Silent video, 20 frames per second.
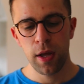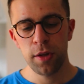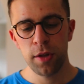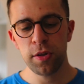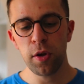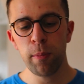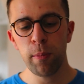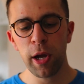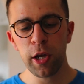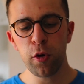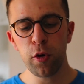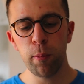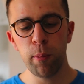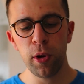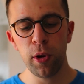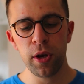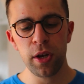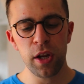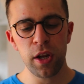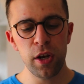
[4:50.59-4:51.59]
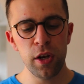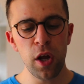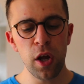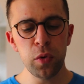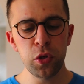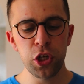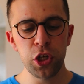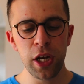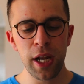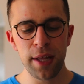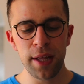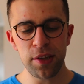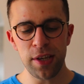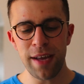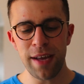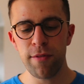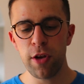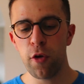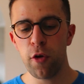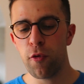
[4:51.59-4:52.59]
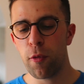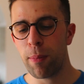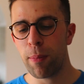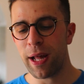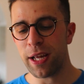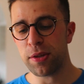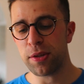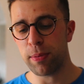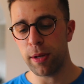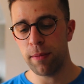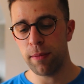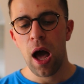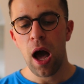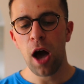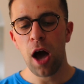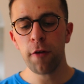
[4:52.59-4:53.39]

So Michael put, Notion as an Evernote replacement.